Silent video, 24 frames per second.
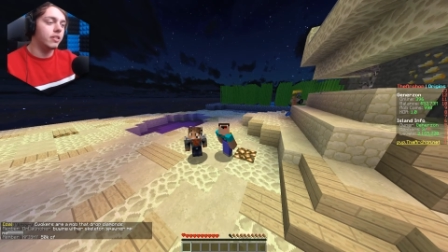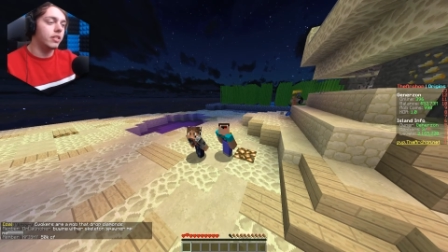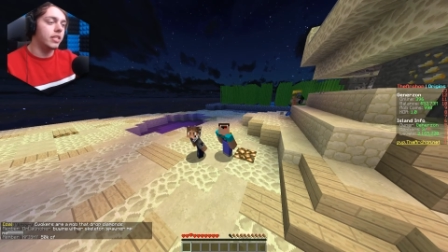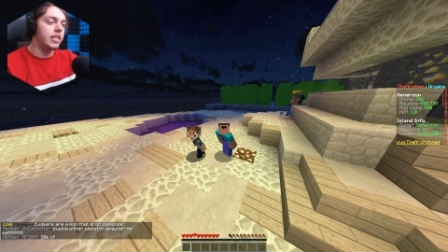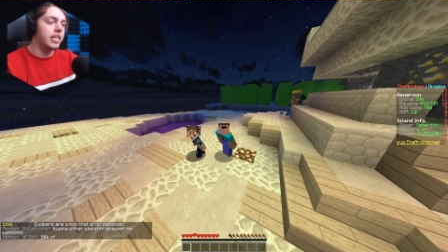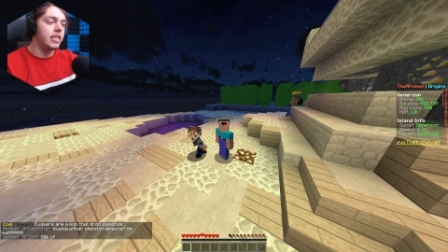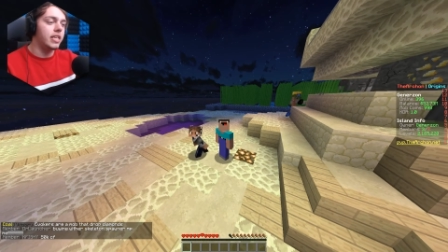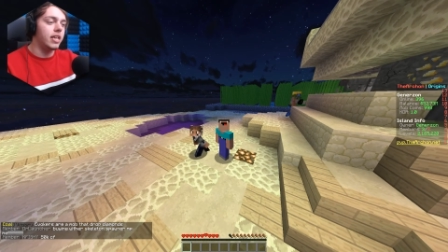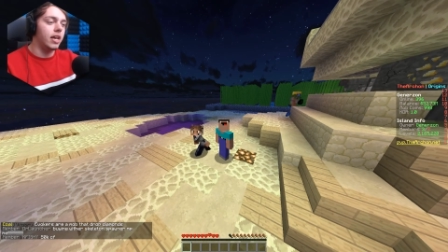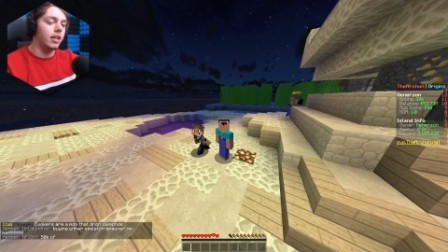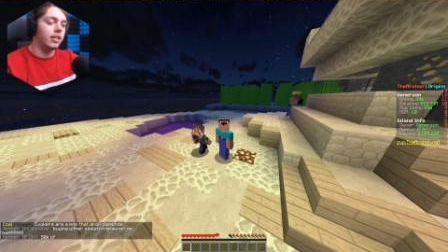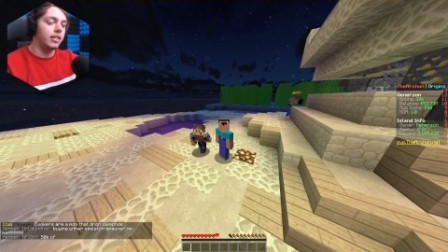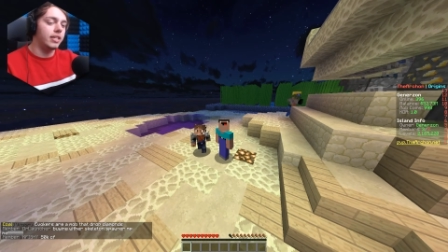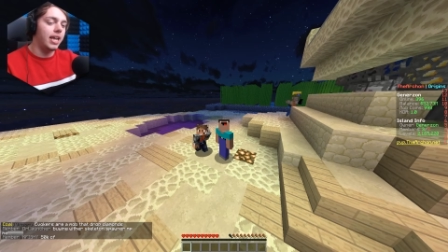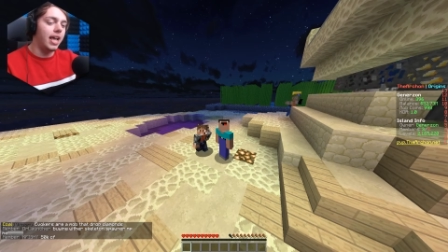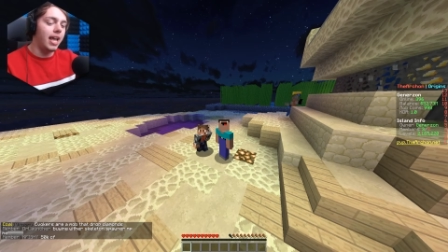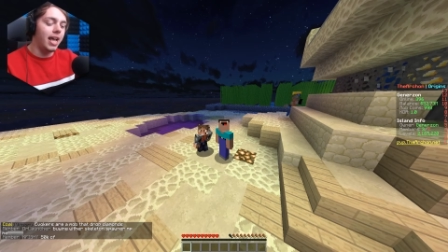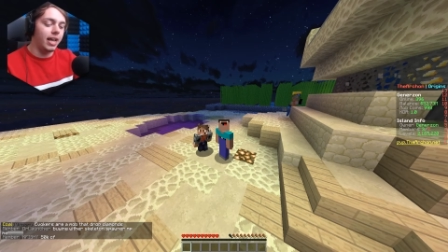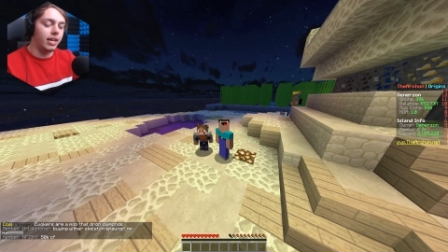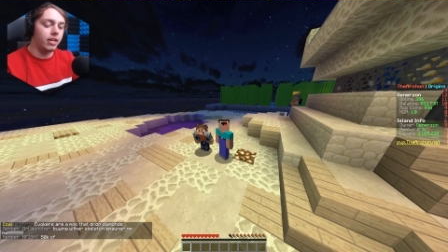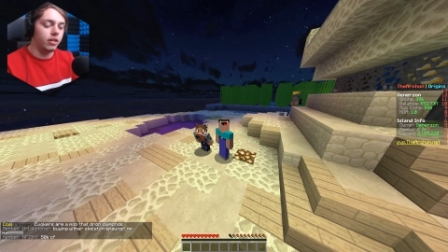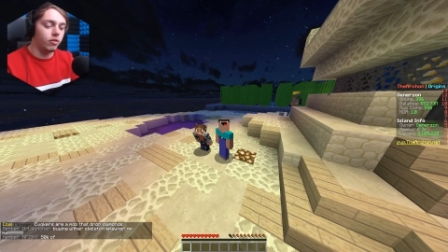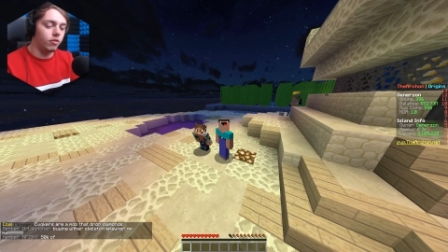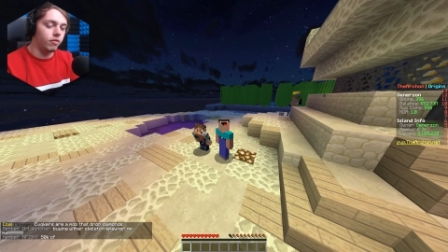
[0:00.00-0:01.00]
the
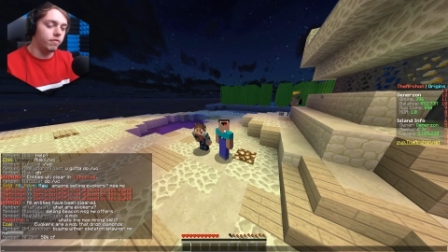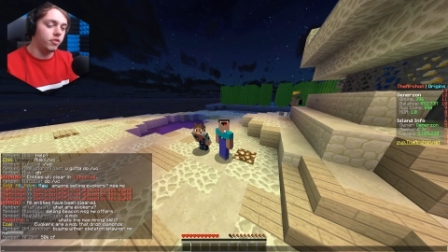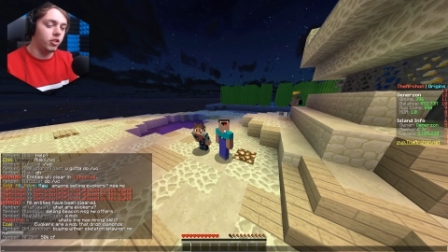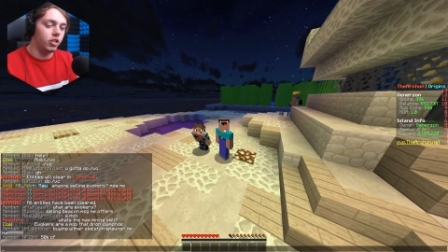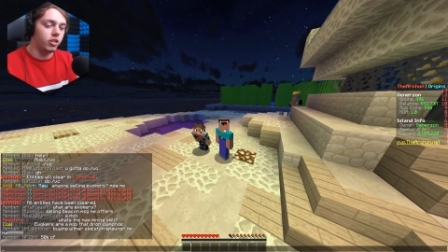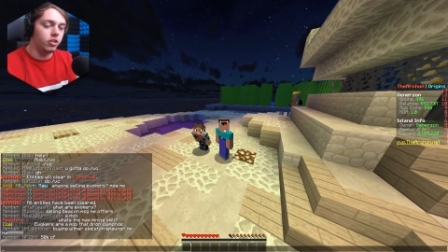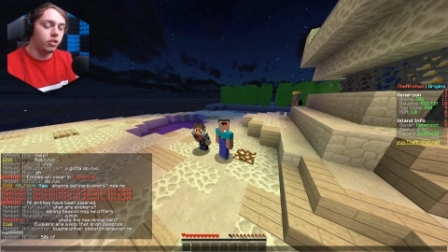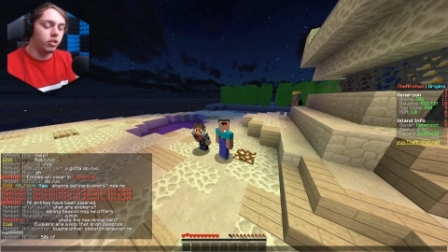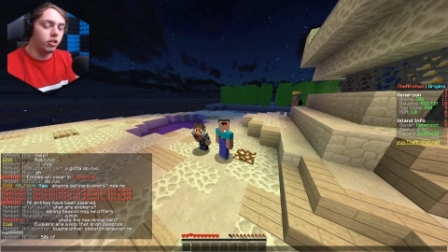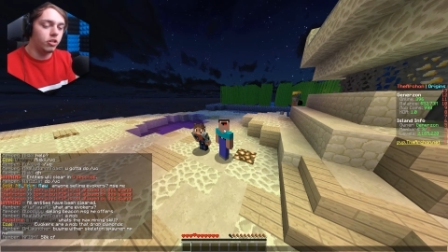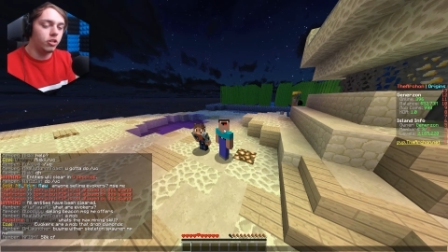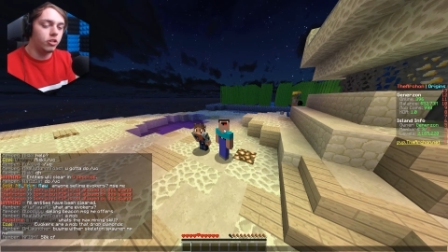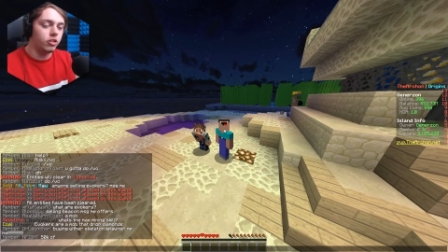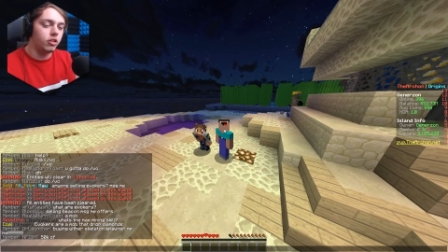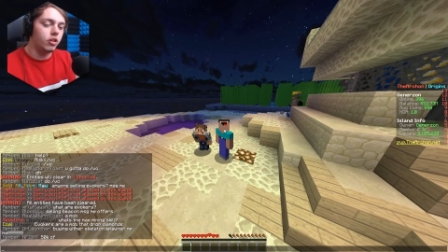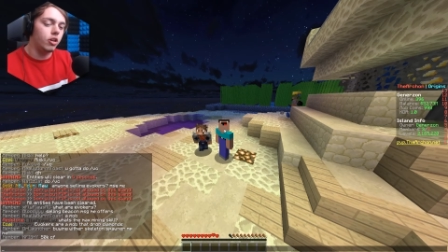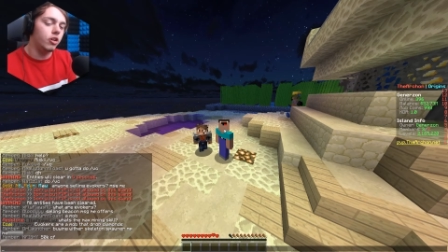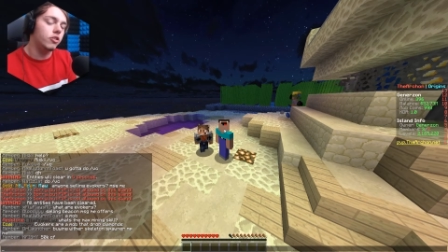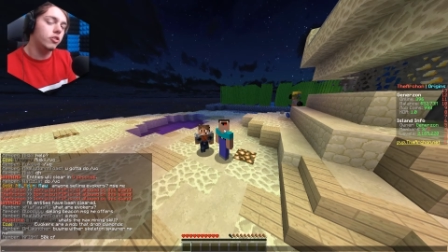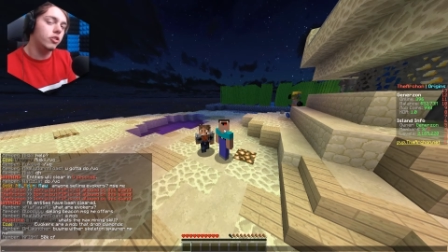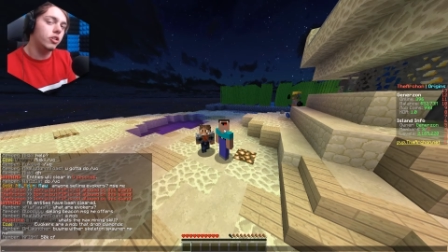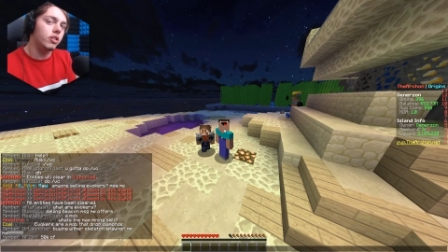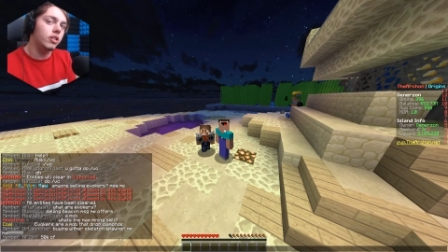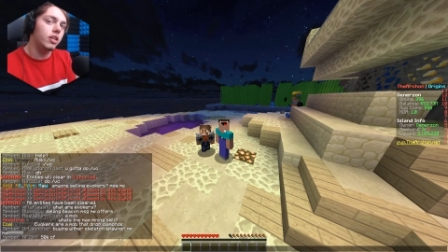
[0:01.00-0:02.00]
tag of just, just you
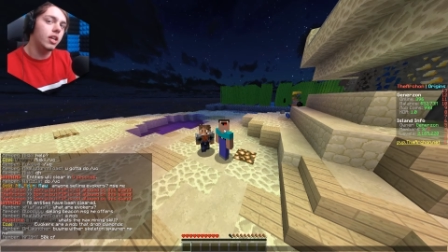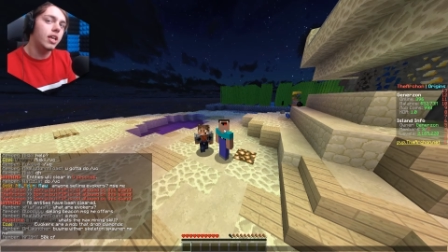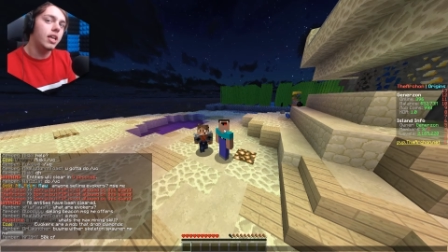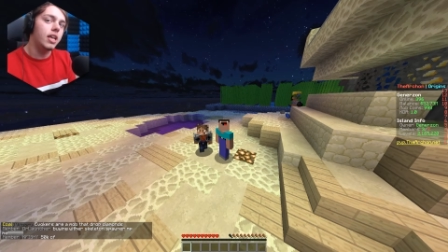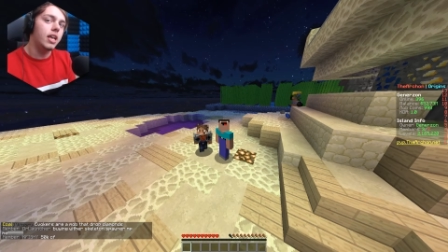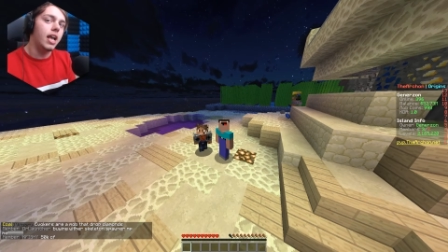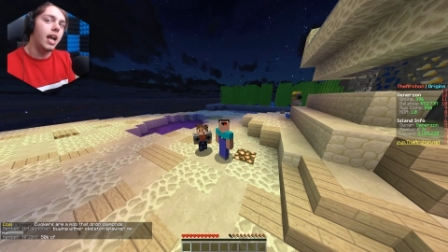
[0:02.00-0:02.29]
know, just...